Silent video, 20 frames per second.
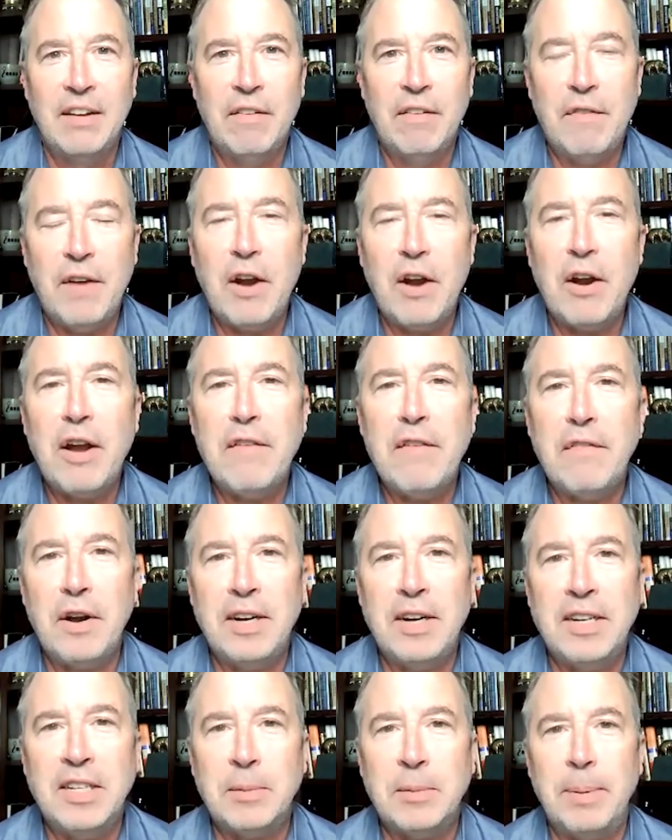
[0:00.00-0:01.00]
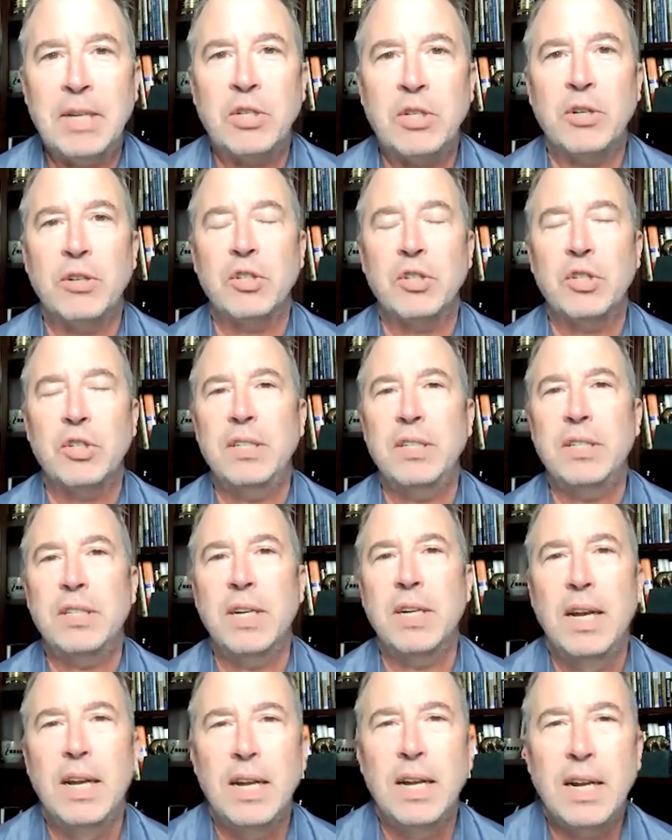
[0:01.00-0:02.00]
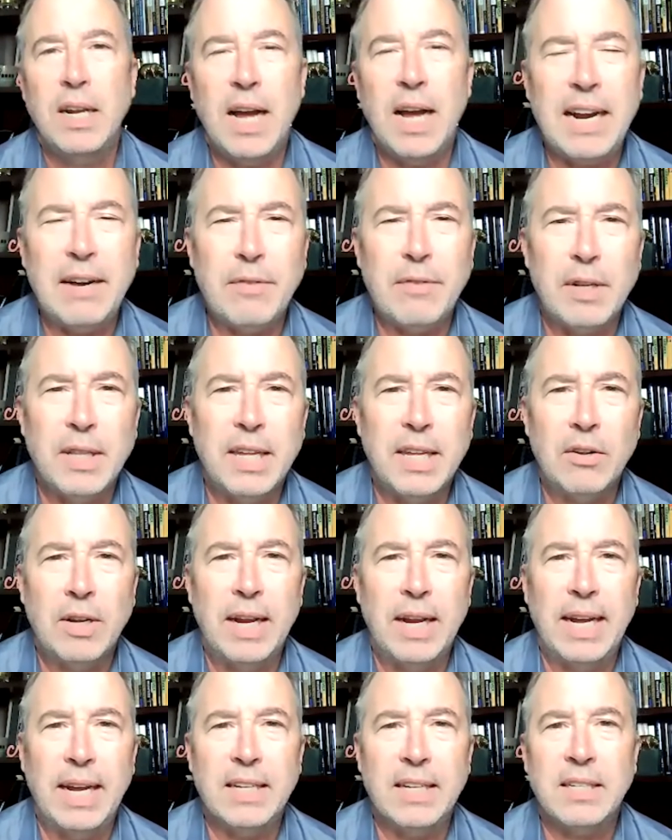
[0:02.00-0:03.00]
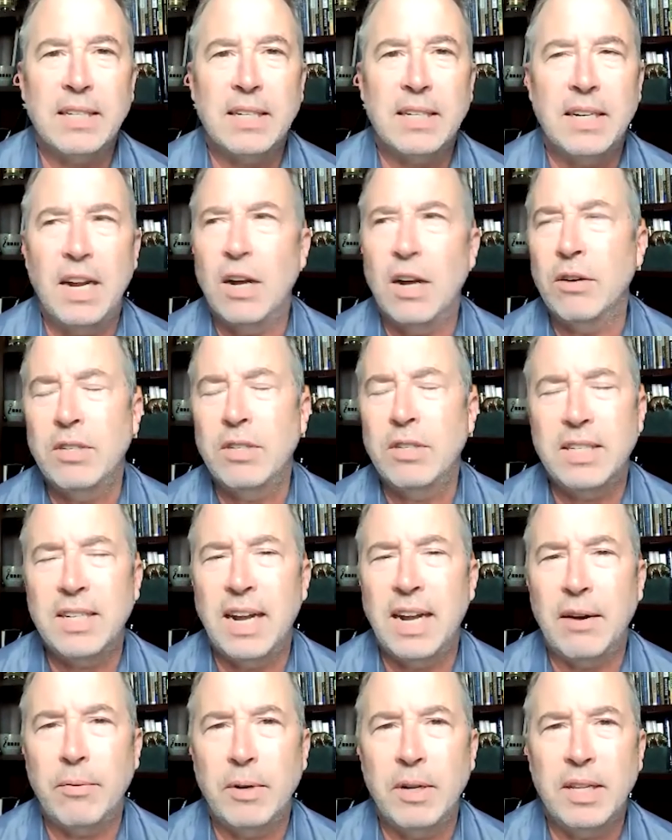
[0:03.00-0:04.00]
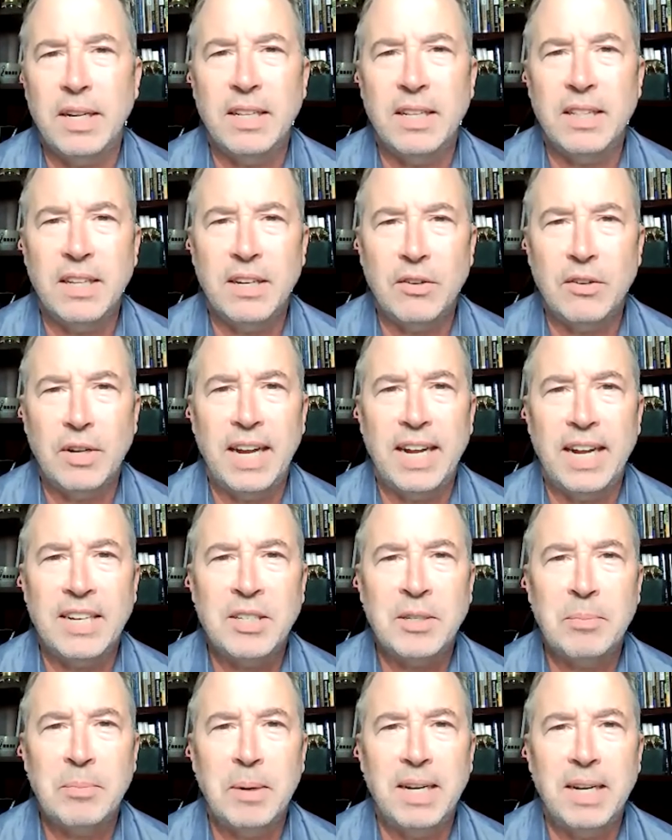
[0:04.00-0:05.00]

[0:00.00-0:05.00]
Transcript: Very, very special. She's kind of a little guest. No, she's not really a little guest, but